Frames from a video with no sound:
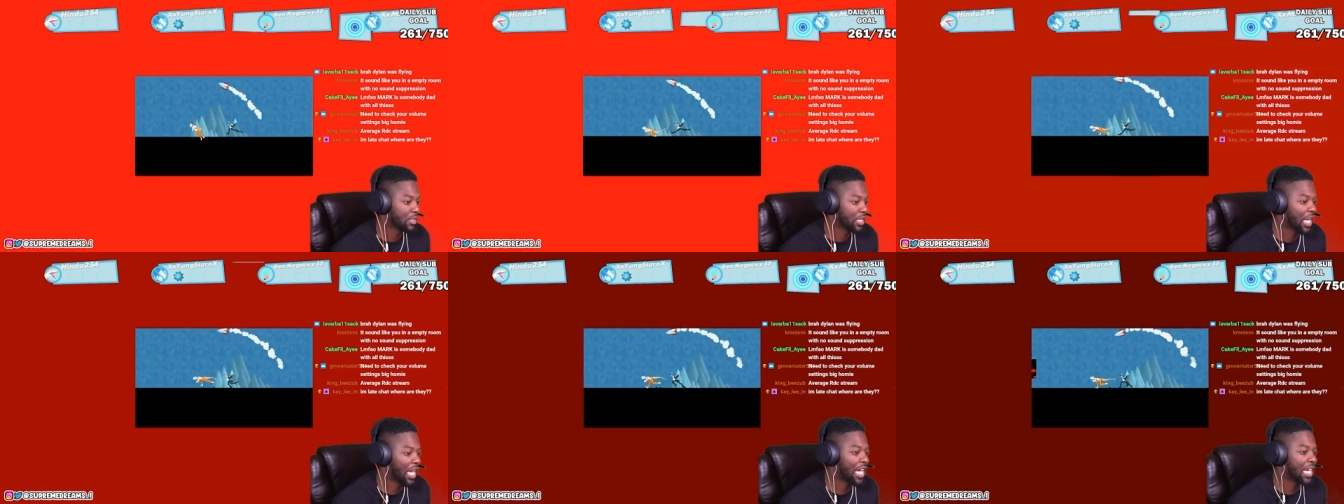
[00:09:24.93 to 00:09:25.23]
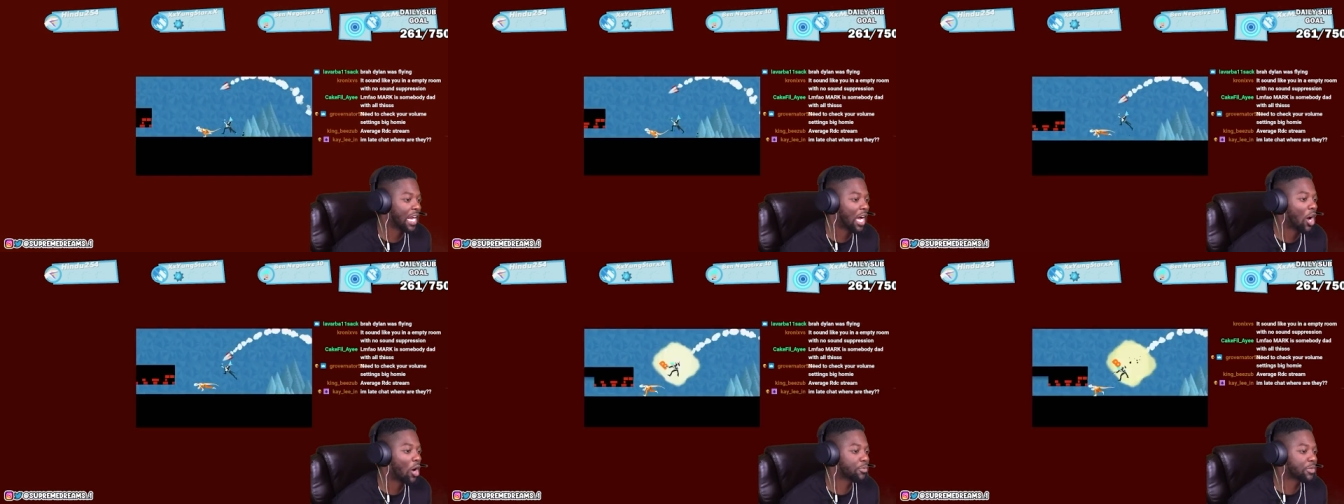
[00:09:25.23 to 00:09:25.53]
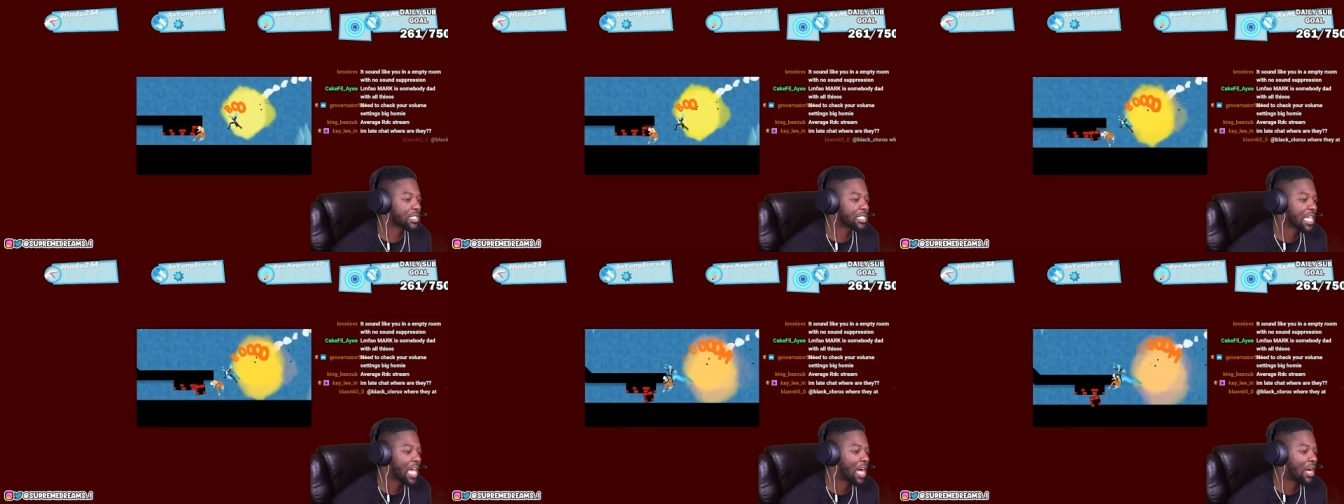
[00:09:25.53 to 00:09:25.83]
And I hope
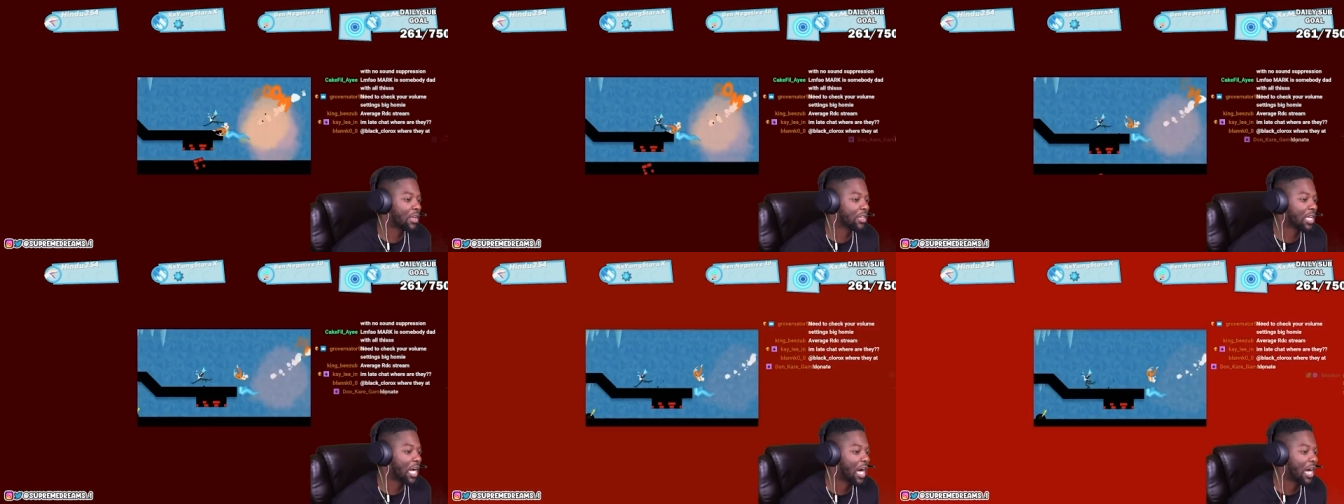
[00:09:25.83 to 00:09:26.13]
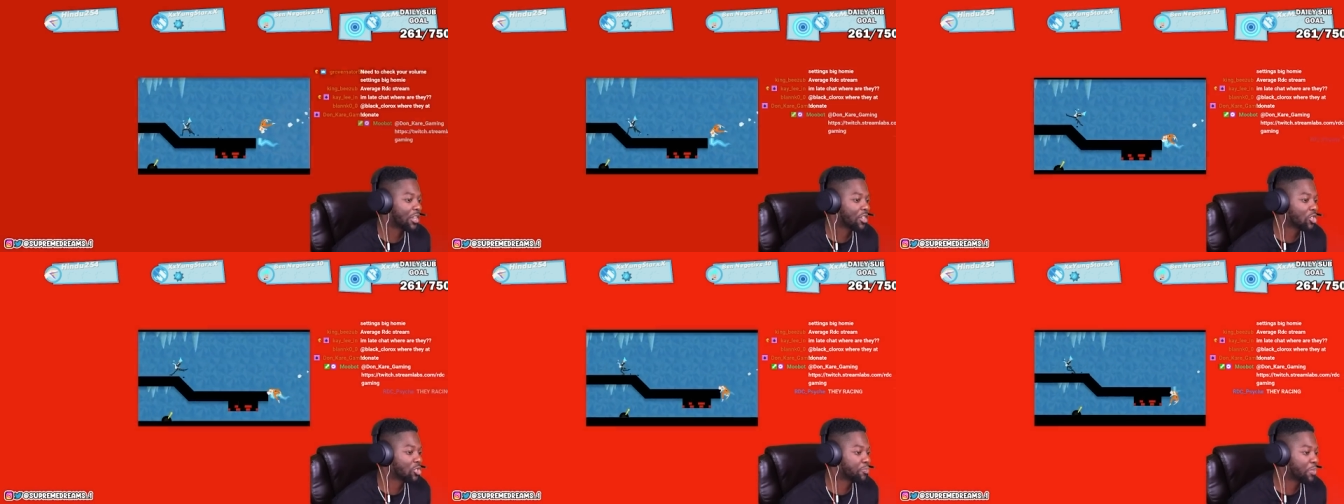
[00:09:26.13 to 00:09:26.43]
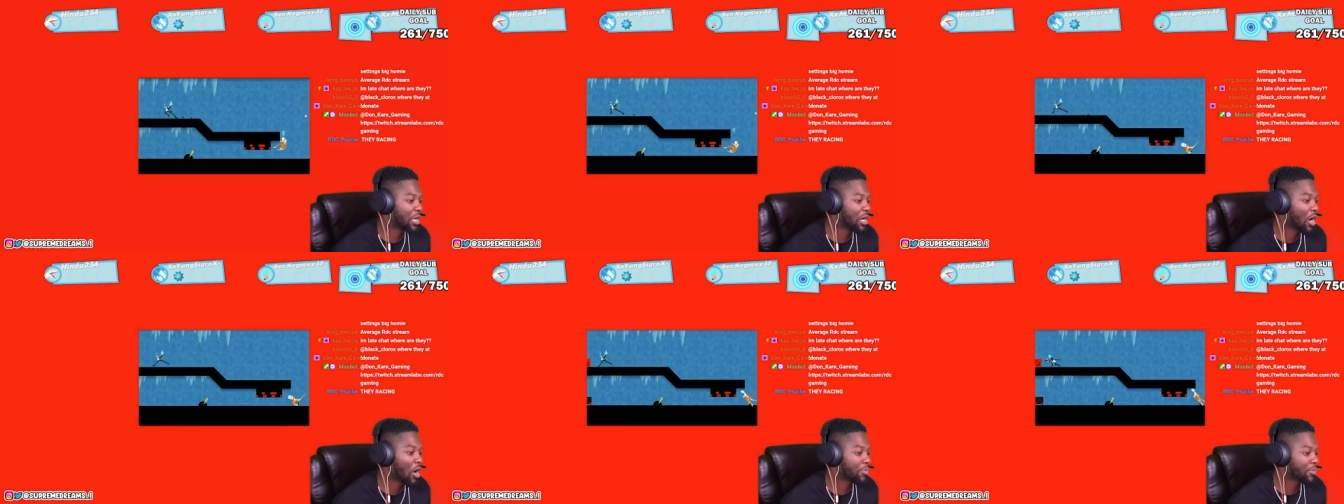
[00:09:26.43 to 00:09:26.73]
the sound, the audio's
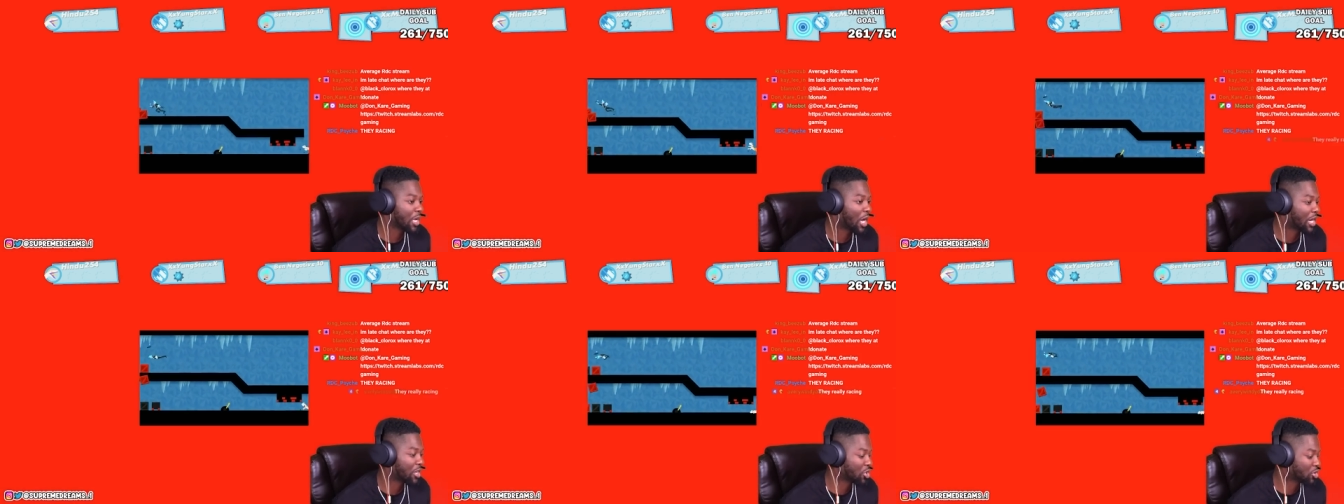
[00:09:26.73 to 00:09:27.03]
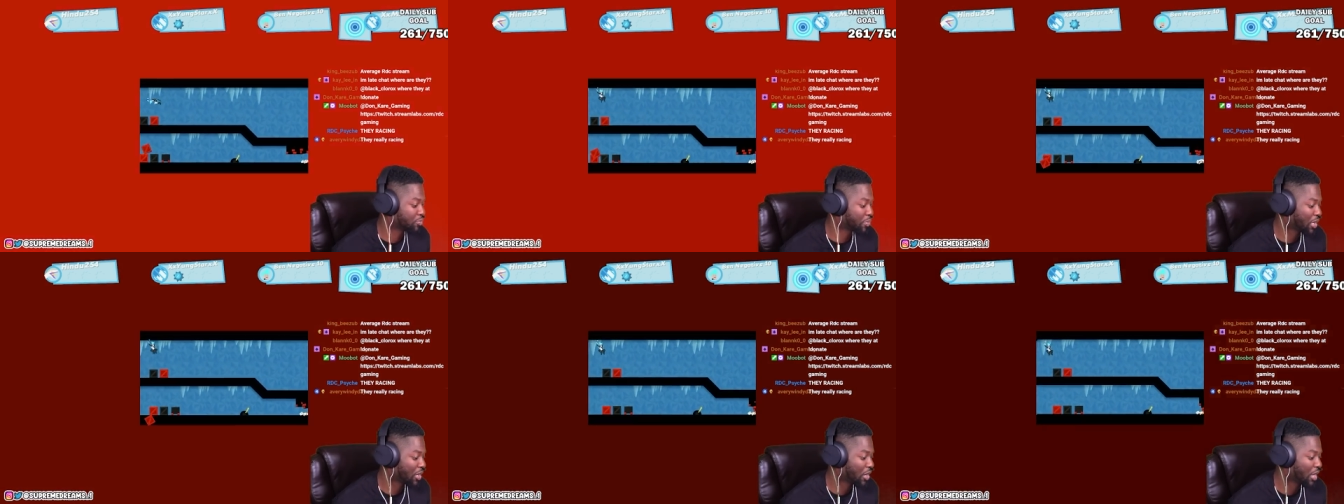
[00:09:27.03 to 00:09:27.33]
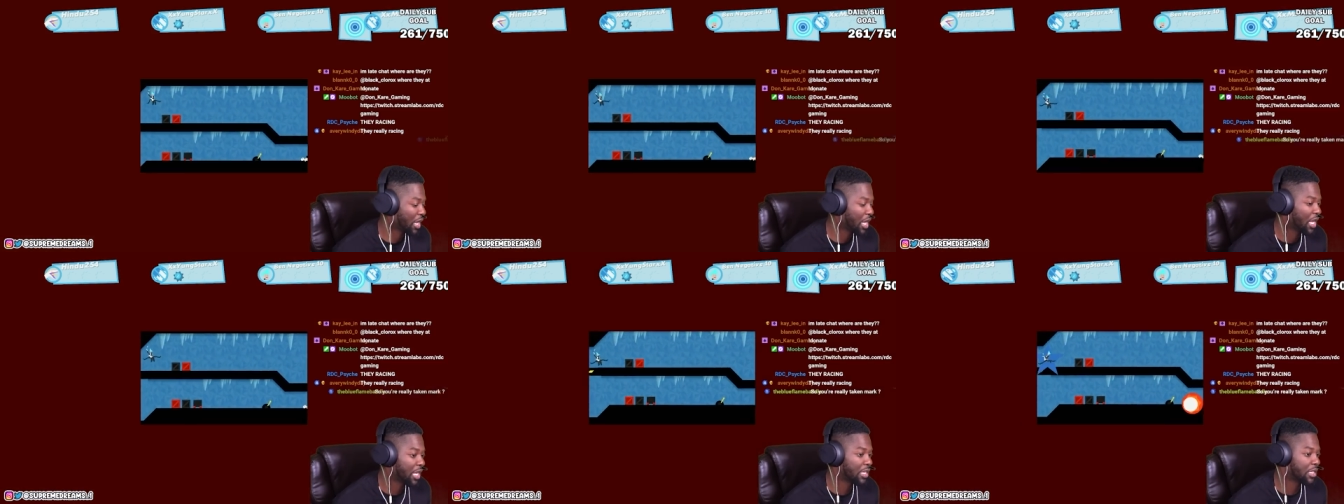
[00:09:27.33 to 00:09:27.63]
better. I hope the audio's better.
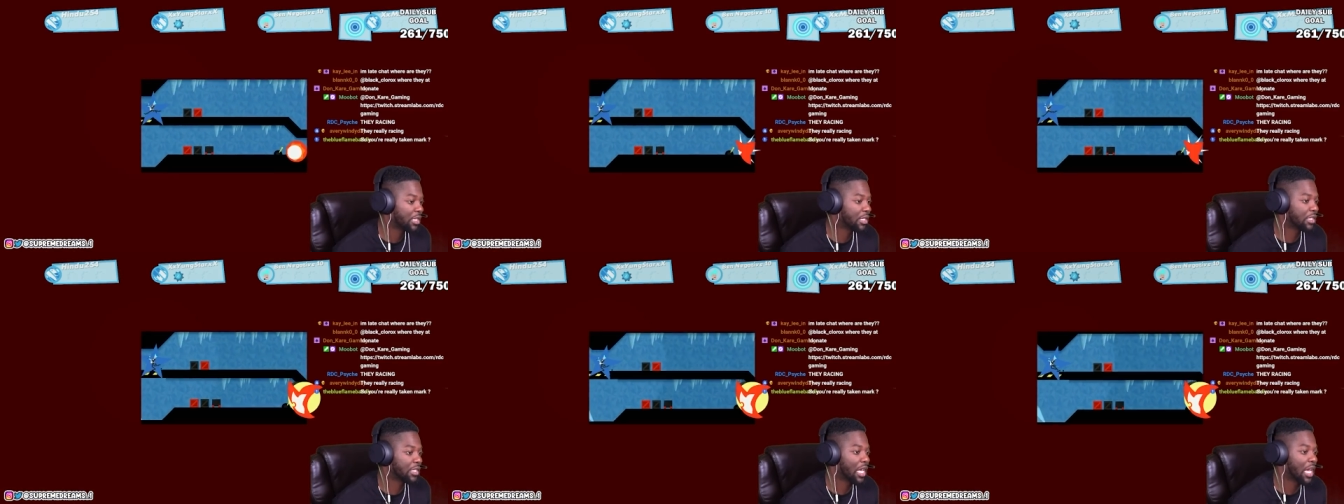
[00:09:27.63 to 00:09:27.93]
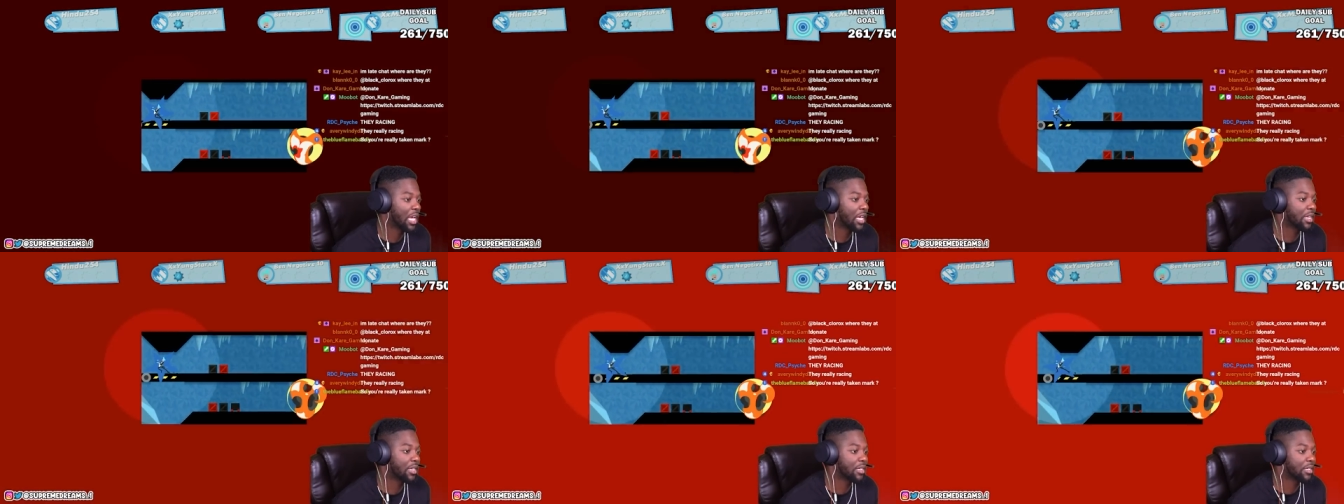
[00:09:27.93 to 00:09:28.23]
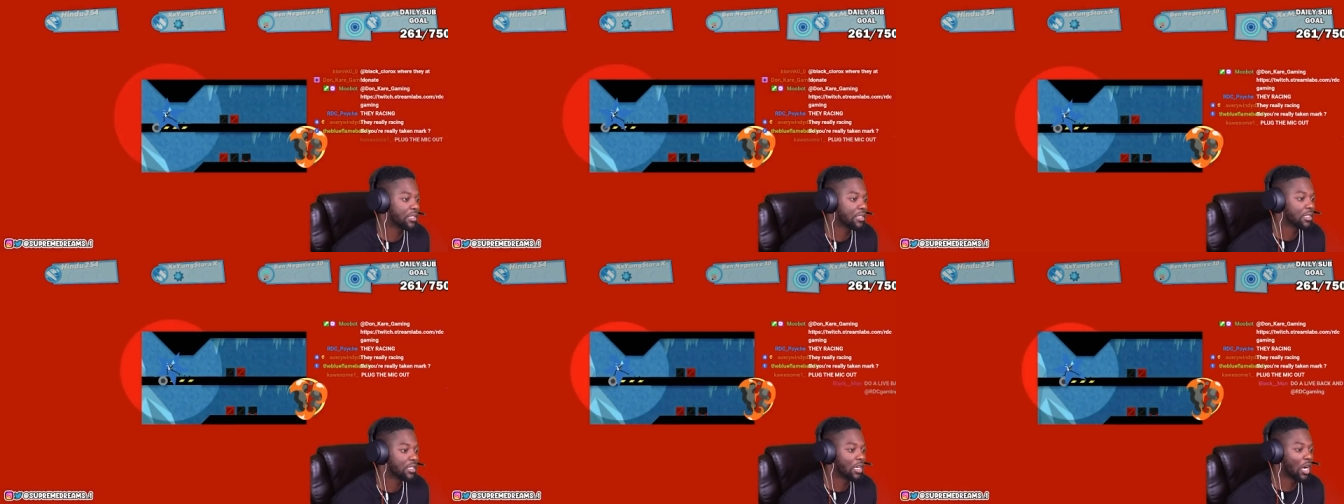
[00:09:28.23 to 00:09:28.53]
Oh and that.
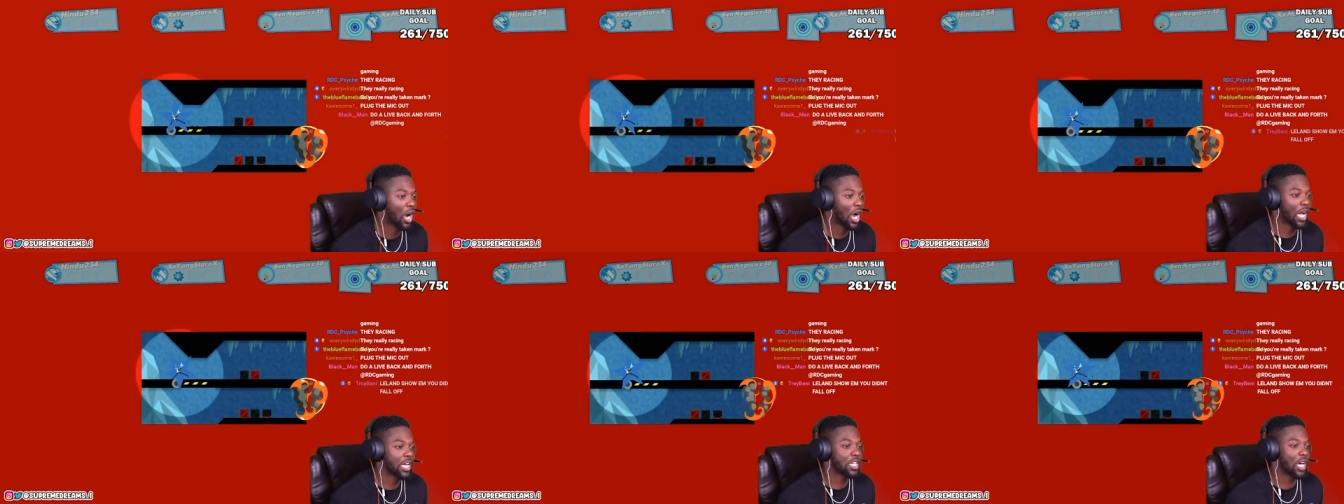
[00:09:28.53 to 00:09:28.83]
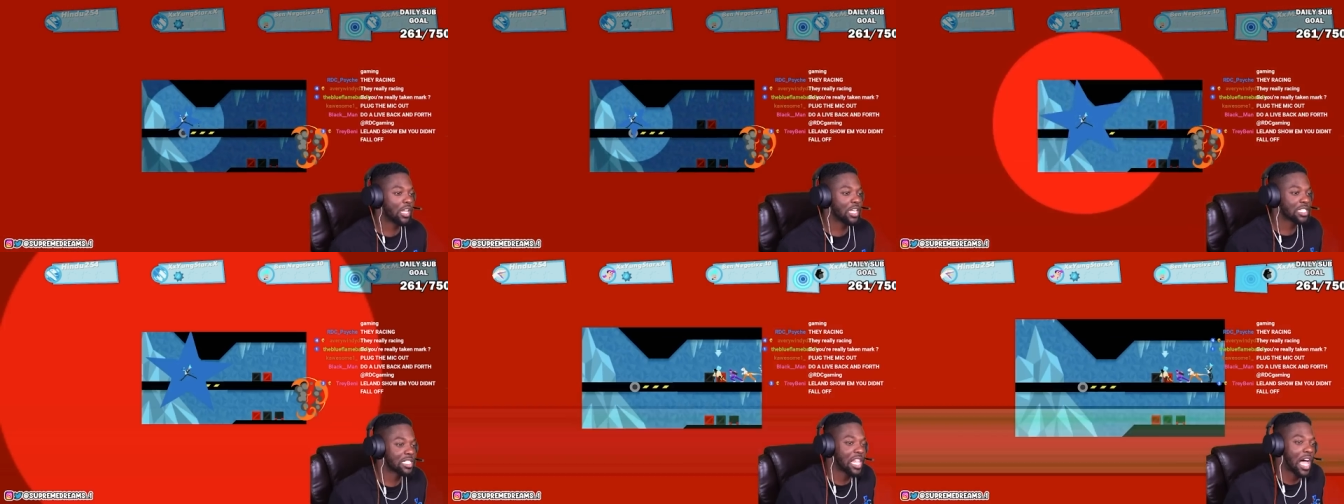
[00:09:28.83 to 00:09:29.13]
God, I, I